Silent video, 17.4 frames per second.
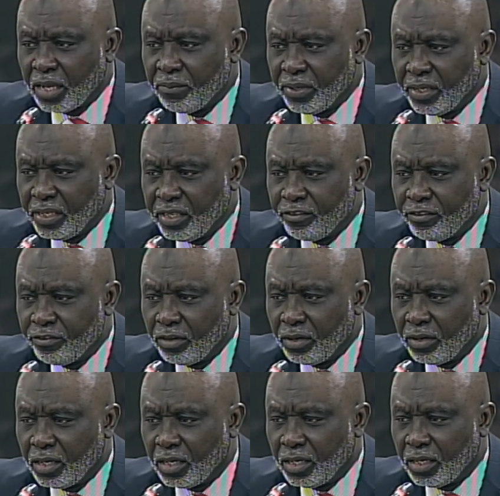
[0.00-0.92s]
I
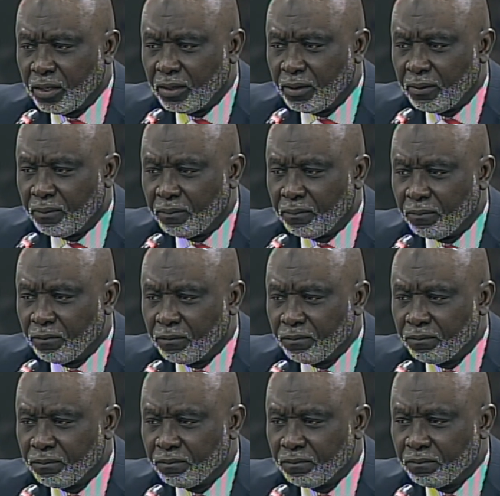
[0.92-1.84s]
believe the
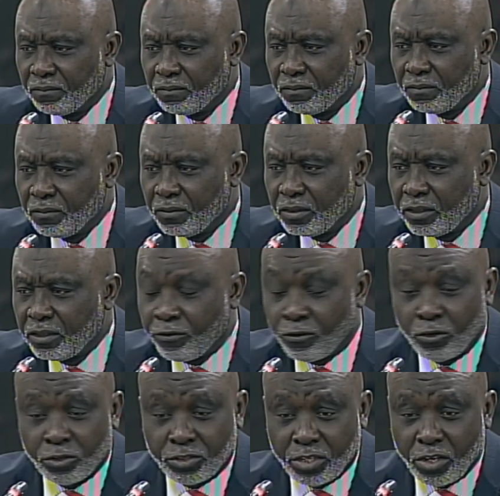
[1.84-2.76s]

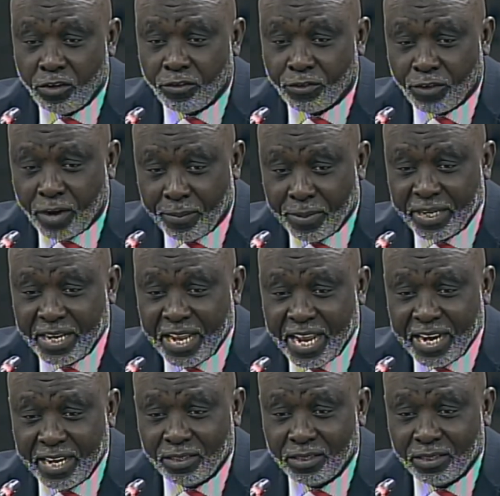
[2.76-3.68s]
first day of
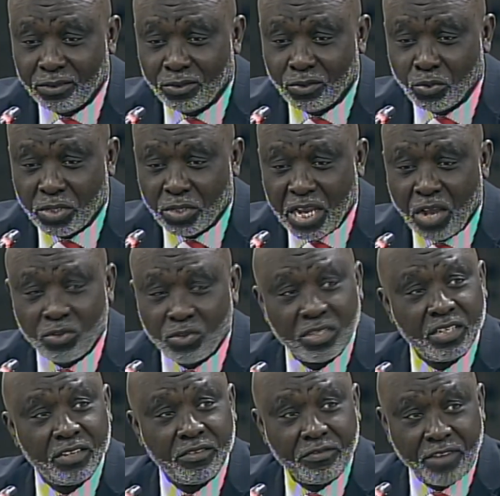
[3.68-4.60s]
Ramadan
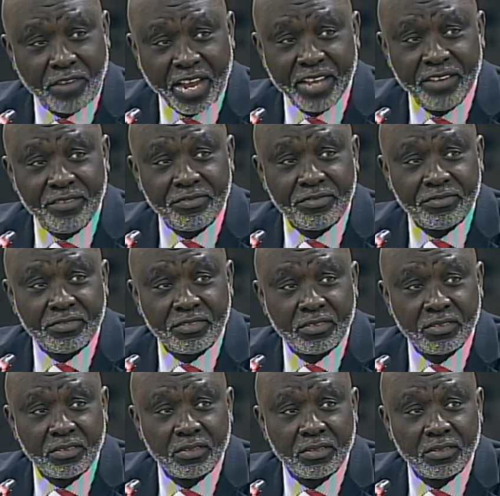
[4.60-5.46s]
2005.